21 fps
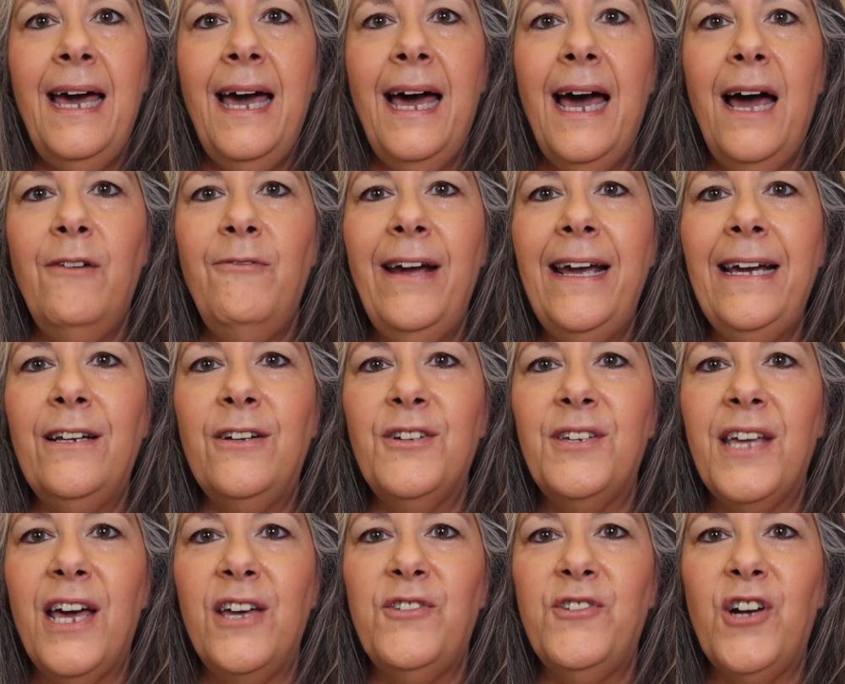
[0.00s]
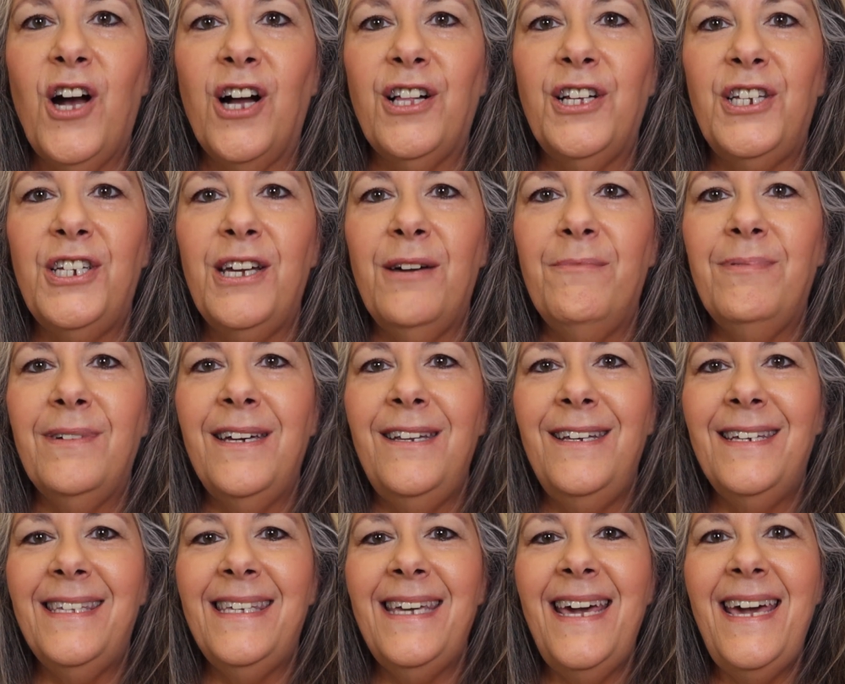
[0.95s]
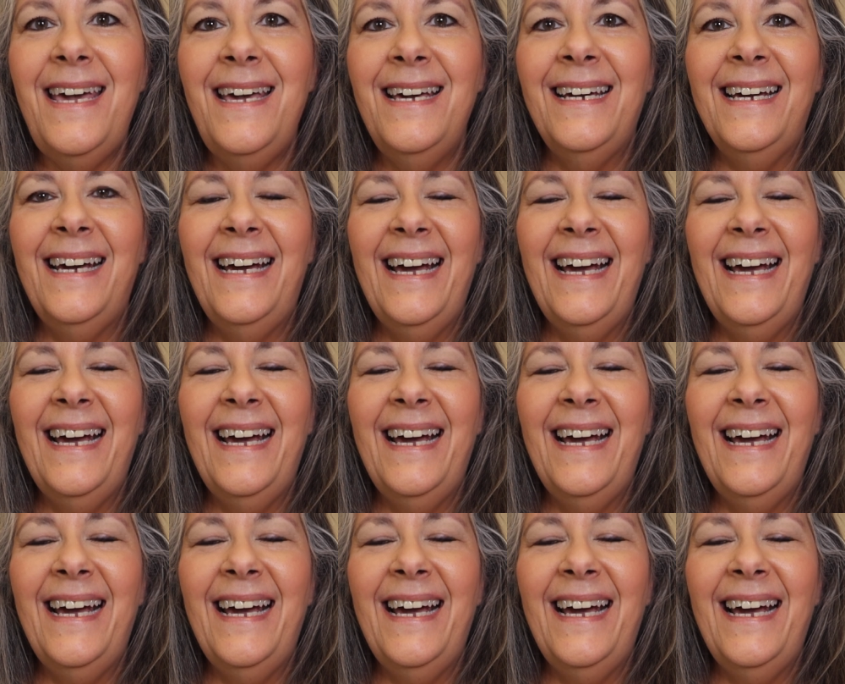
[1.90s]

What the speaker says: a regular sized chocolate chip. Can you see?